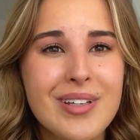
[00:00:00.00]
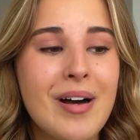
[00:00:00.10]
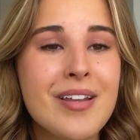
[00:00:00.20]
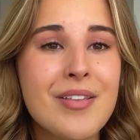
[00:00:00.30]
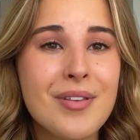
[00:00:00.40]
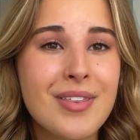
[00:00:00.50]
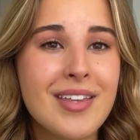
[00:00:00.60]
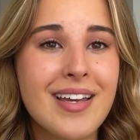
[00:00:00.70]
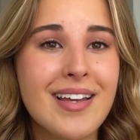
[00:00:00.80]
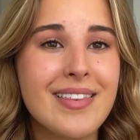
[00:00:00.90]
Another
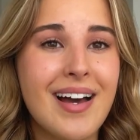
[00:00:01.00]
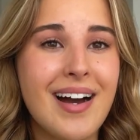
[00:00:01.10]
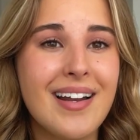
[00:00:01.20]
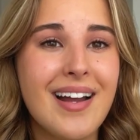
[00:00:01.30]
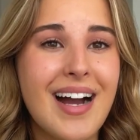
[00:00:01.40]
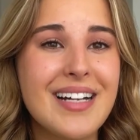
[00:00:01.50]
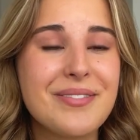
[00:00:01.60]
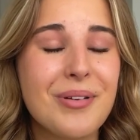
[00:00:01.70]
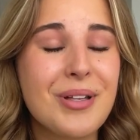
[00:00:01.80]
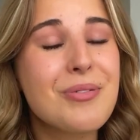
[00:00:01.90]
thing that
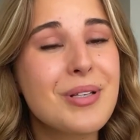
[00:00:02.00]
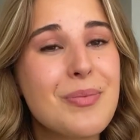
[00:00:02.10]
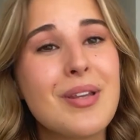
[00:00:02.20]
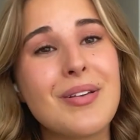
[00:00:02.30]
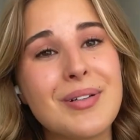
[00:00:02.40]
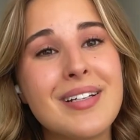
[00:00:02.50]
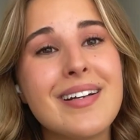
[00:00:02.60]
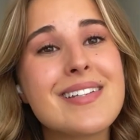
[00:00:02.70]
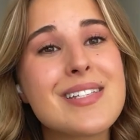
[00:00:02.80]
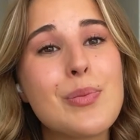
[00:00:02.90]
I've really been
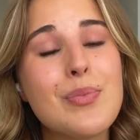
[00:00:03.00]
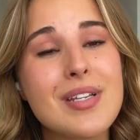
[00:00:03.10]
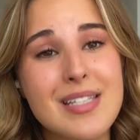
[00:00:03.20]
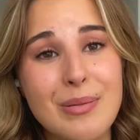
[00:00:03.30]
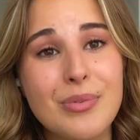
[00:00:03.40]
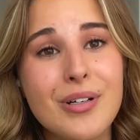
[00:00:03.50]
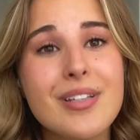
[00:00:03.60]
learning is to be simple.